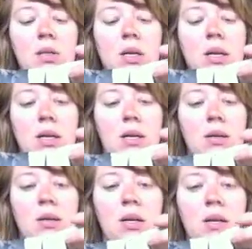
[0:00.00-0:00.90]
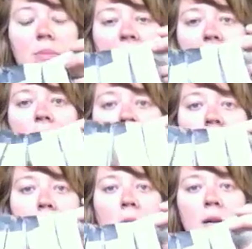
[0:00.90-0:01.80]
but he
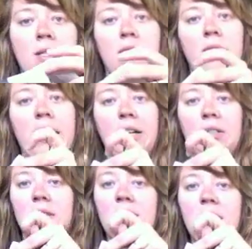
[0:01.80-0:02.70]
left them on so that I could